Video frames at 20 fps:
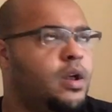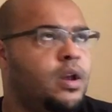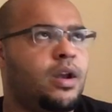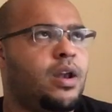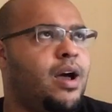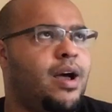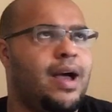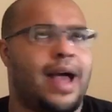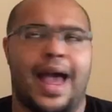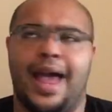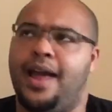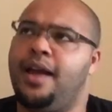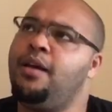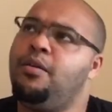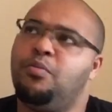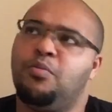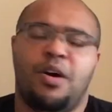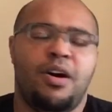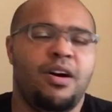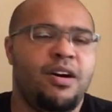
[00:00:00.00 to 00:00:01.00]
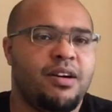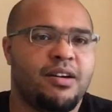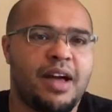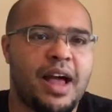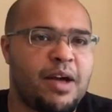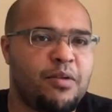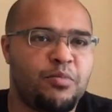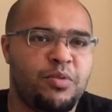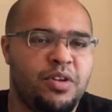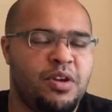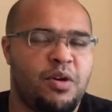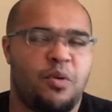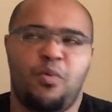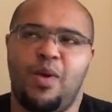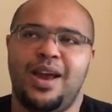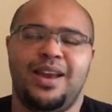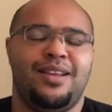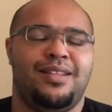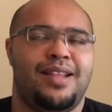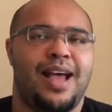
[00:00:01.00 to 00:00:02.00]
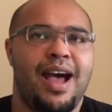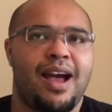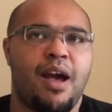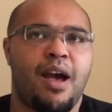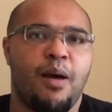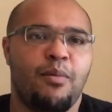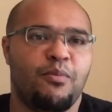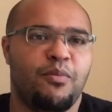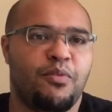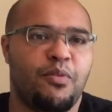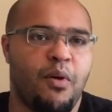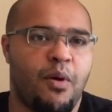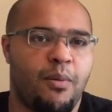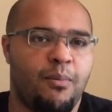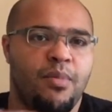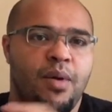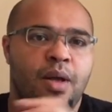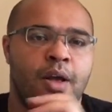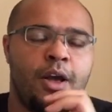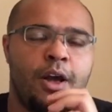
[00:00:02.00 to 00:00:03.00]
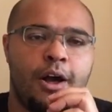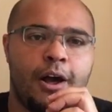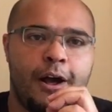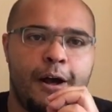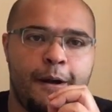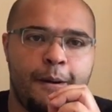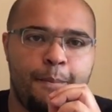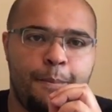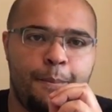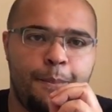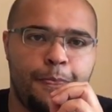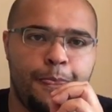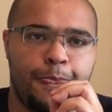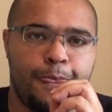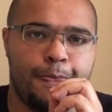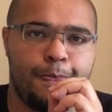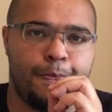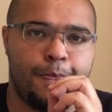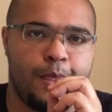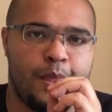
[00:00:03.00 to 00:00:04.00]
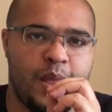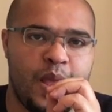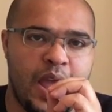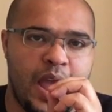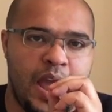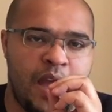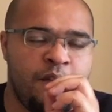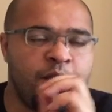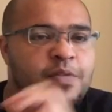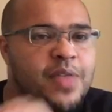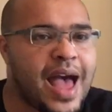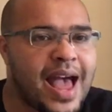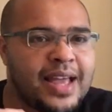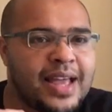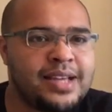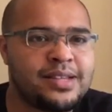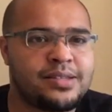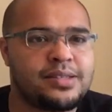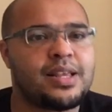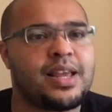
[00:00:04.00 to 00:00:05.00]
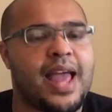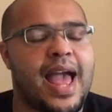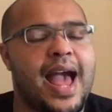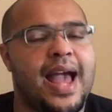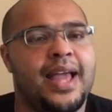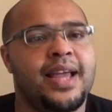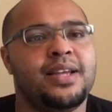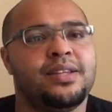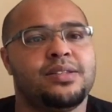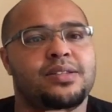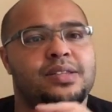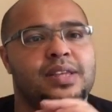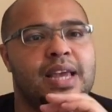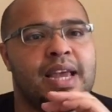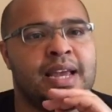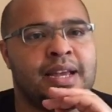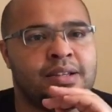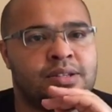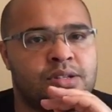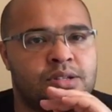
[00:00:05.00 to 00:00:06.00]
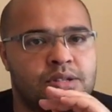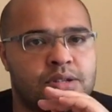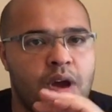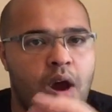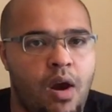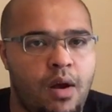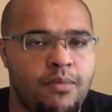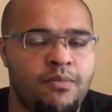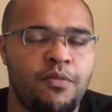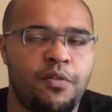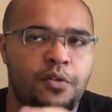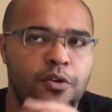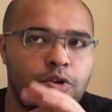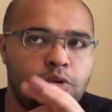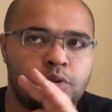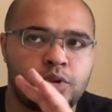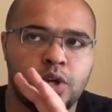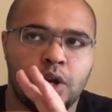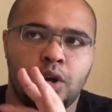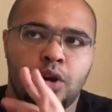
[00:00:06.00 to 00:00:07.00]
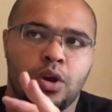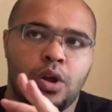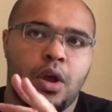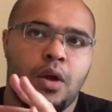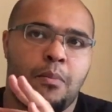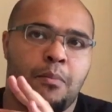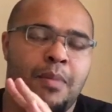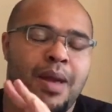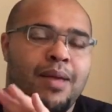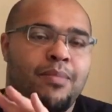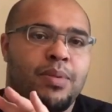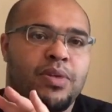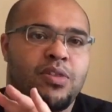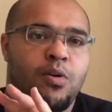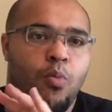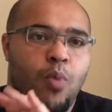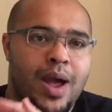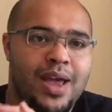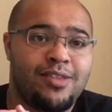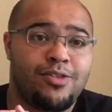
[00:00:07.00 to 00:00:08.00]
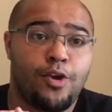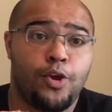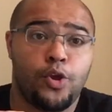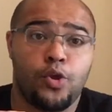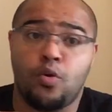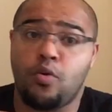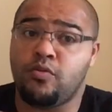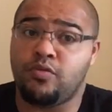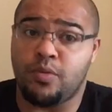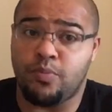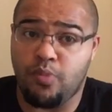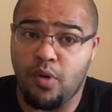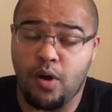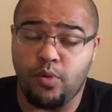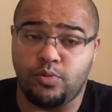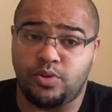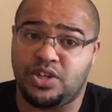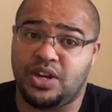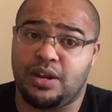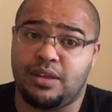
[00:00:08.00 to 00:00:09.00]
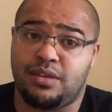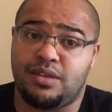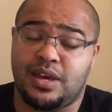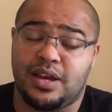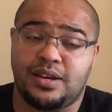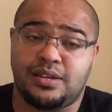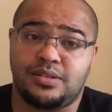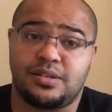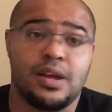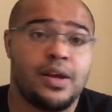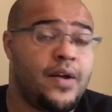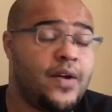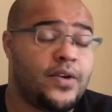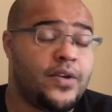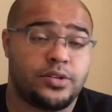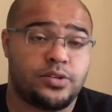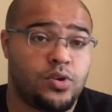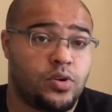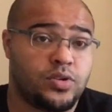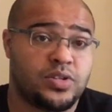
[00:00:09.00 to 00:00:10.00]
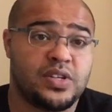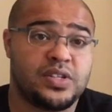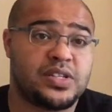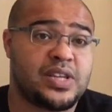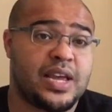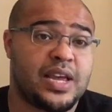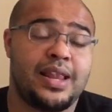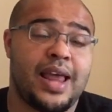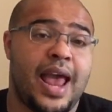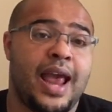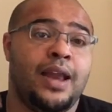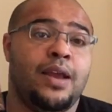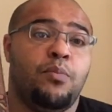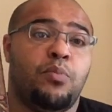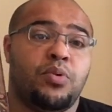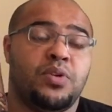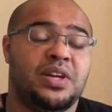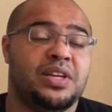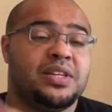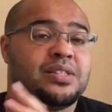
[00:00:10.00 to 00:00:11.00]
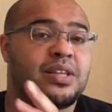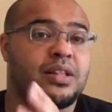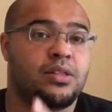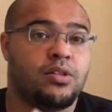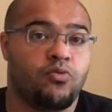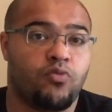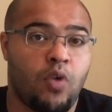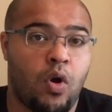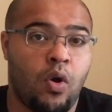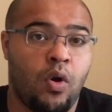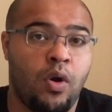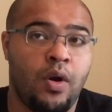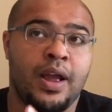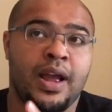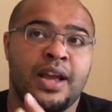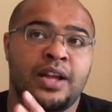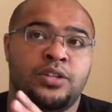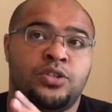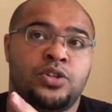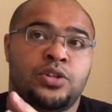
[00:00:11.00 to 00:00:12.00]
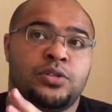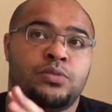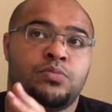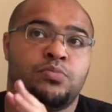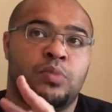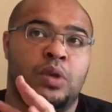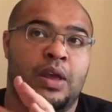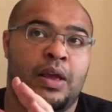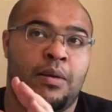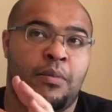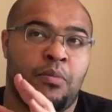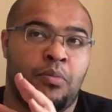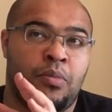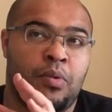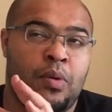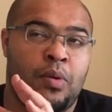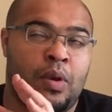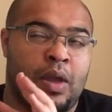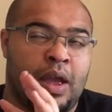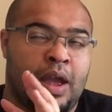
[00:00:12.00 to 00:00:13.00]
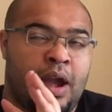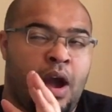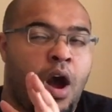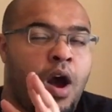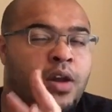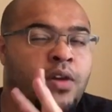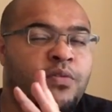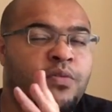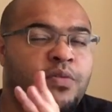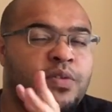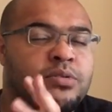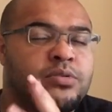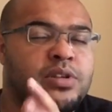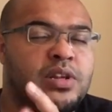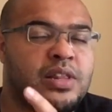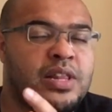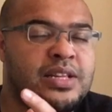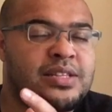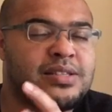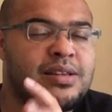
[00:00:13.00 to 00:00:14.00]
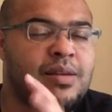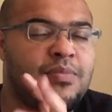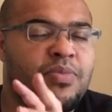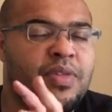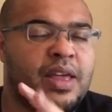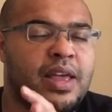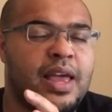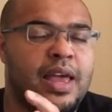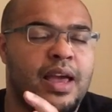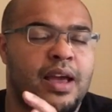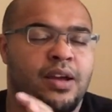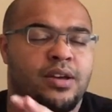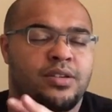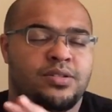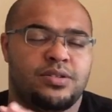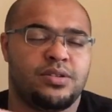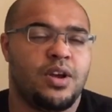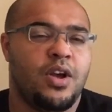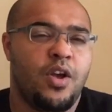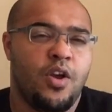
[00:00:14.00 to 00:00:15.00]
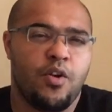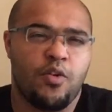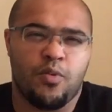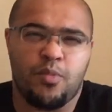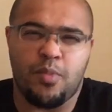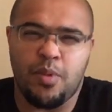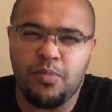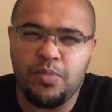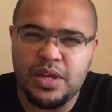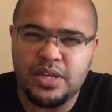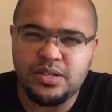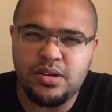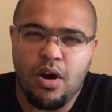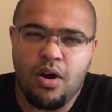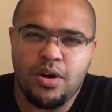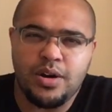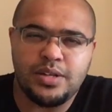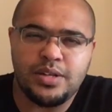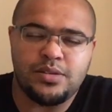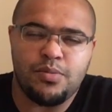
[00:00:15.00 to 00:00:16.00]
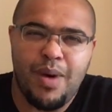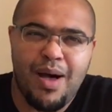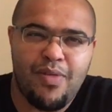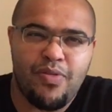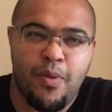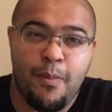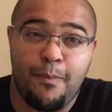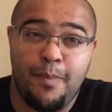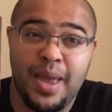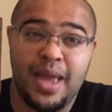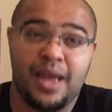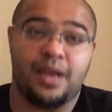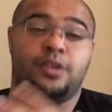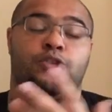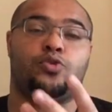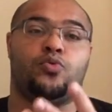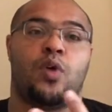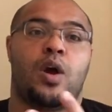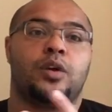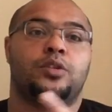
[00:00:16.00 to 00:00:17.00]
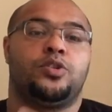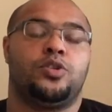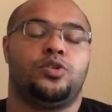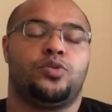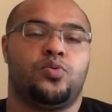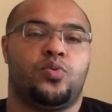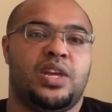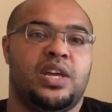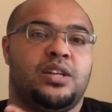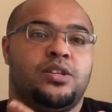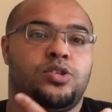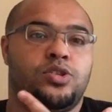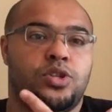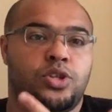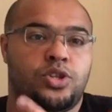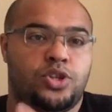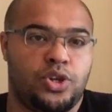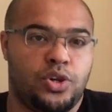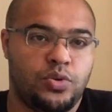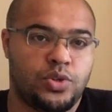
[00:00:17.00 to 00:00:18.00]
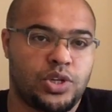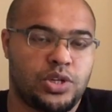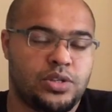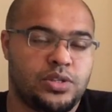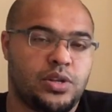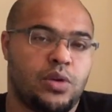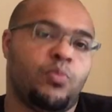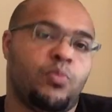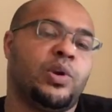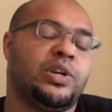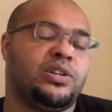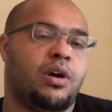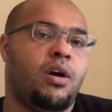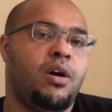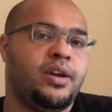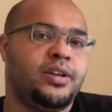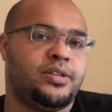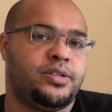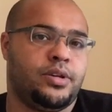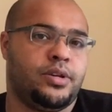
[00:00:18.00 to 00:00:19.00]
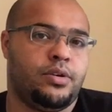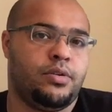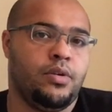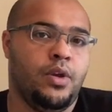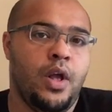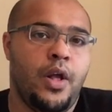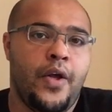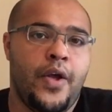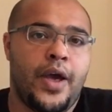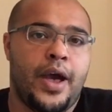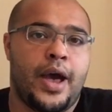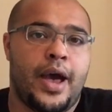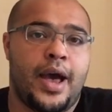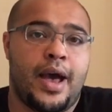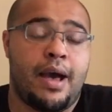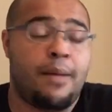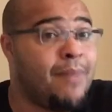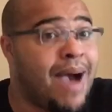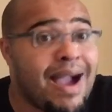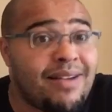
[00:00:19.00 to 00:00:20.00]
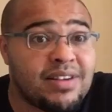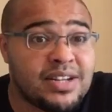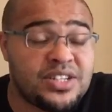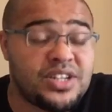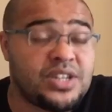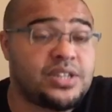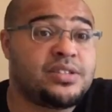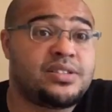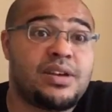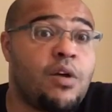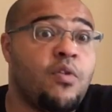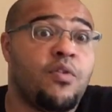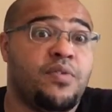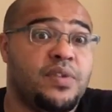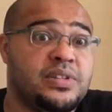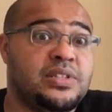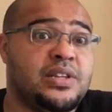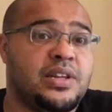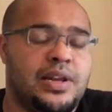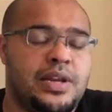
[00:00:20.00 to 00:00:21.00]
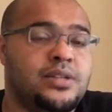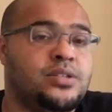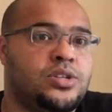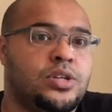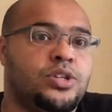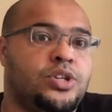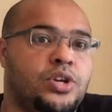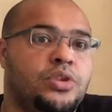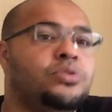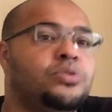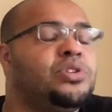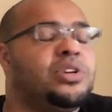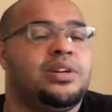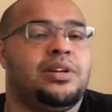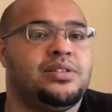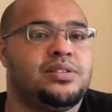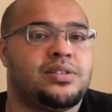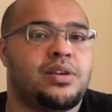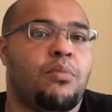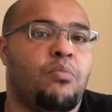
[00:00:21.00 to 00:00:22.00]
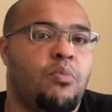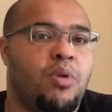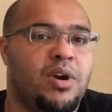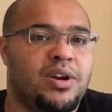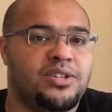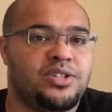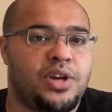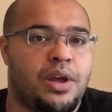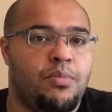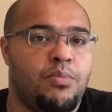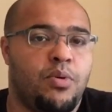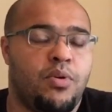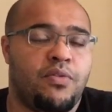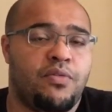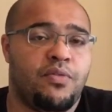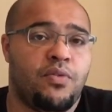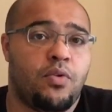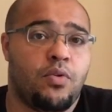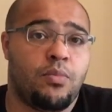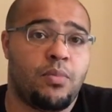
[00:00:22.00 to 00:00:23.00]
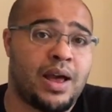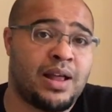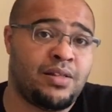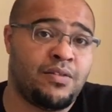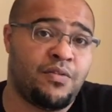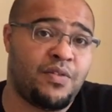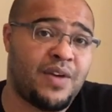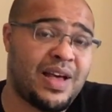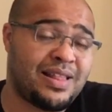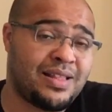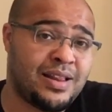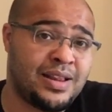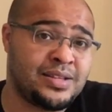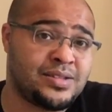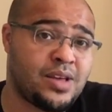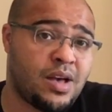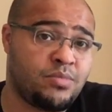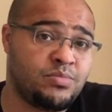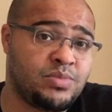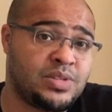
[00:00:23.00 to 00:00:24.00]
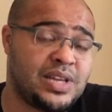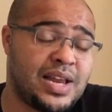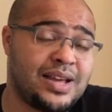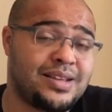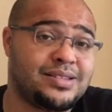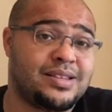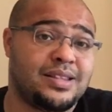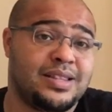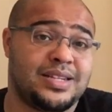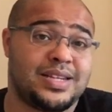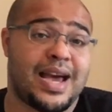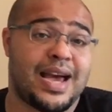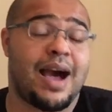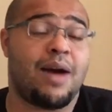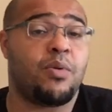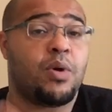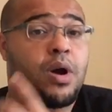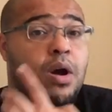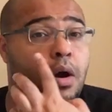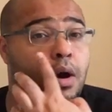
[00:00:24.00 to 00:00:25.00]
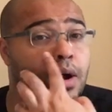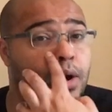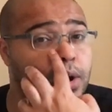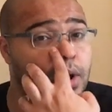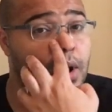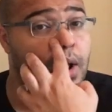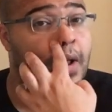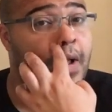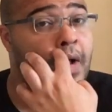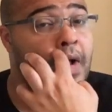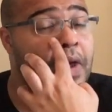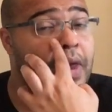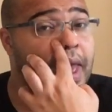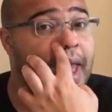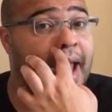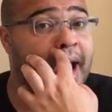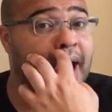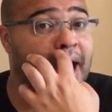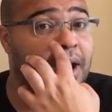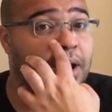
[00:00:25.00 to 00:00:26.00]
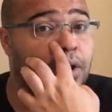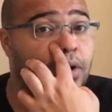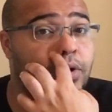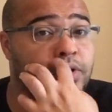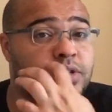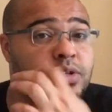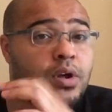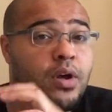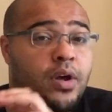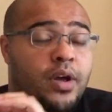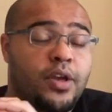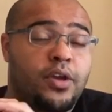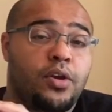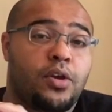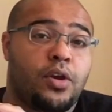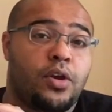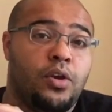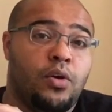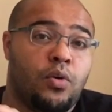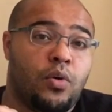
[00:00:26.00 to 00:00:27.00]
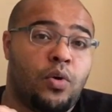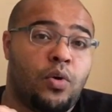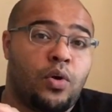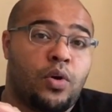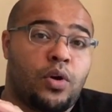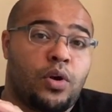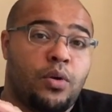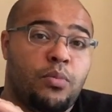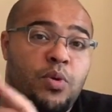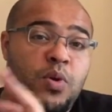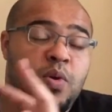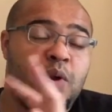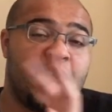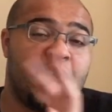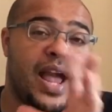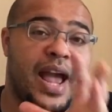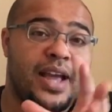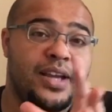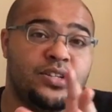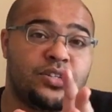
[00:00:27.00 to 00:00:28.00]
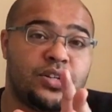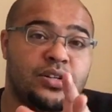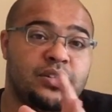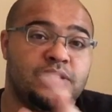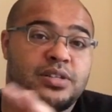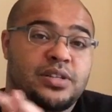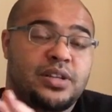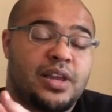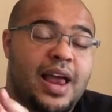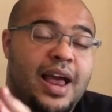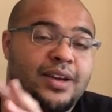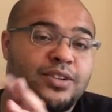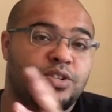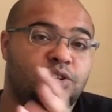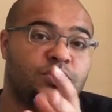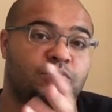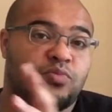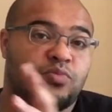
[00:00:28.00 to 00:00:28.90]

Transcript: like hey what how you know where did that come from um, if that is the case, it's time for you to look at maybe the way that you're approaching things. It's not to say that anybody is in the wrong. It just it, it kind of feels like there's something here because remember this card is about the bigger structures or the institutions that we're tied to. Uh, a marriage itself is an institution in some way, shape, or form, and the fact that this comes next to the Tower card, it looks like your communication slash